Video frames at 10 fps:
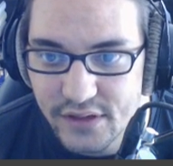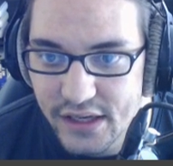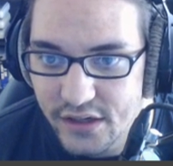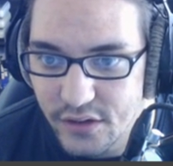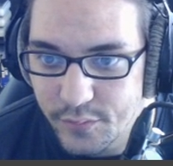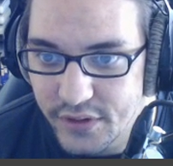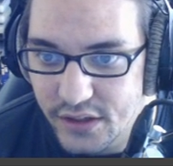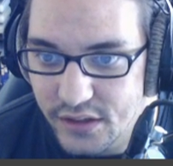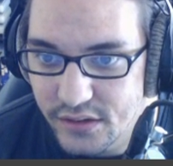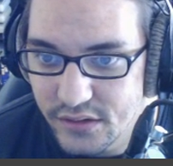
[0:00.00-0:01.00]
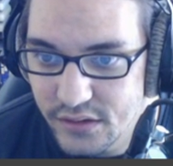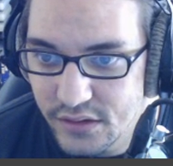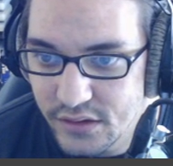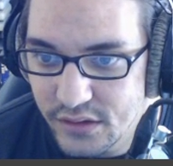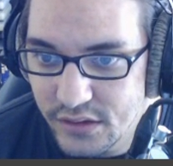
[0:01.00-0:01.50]
editor up here,
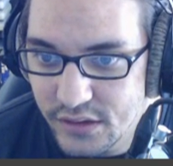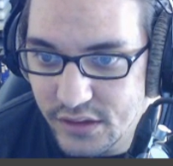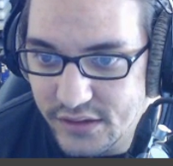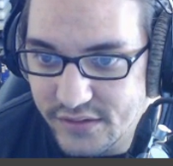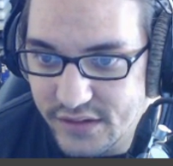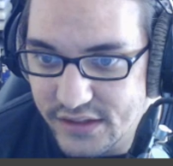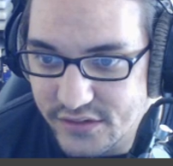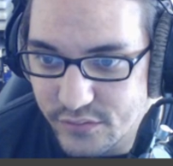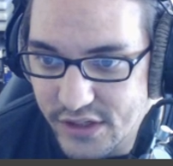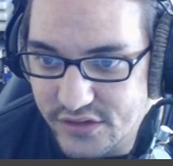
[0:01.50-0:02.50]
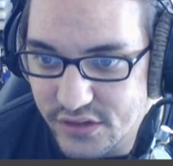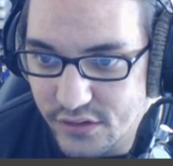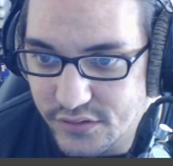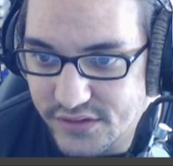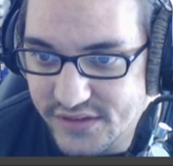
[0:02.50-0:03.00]
it's these
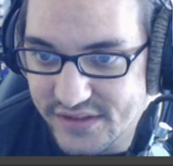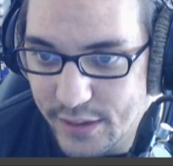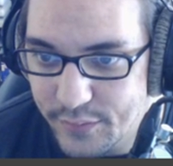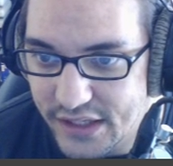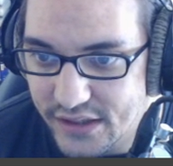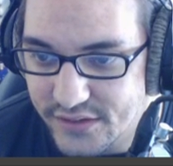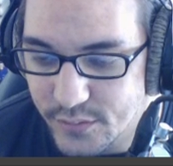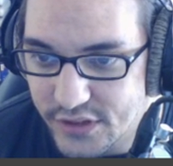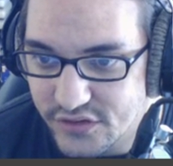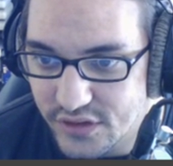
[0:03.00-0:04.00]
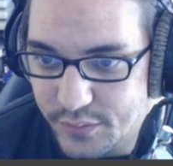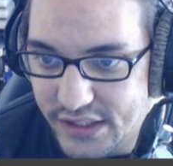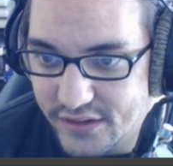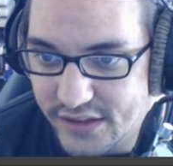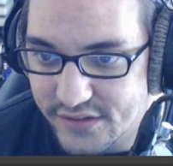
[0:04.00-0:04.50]
ratio semi is what it should be.
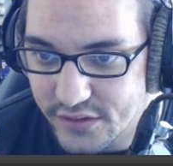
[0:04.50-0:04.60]
And these